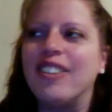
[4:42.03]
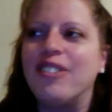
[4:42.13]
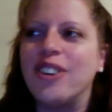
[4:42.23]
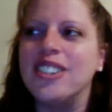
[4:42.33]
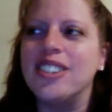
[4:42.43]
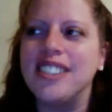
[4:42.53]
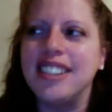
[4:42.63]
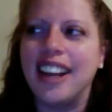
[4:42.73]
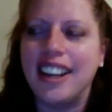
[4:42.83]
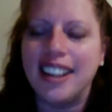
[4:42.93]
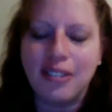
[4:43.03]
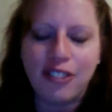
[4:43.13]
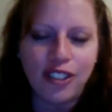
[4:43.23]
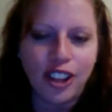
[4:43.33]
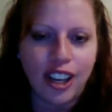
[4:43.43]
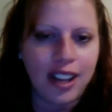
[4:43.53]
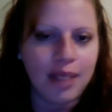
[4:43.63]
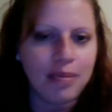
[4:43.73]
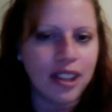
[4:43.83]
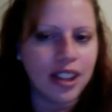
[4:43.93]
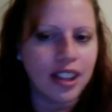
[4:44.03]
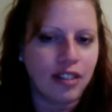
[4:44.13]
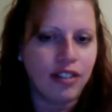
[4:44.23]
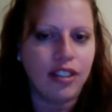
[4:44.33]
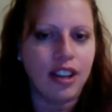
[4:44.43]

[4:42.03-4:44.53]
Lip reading: phones today, looking up the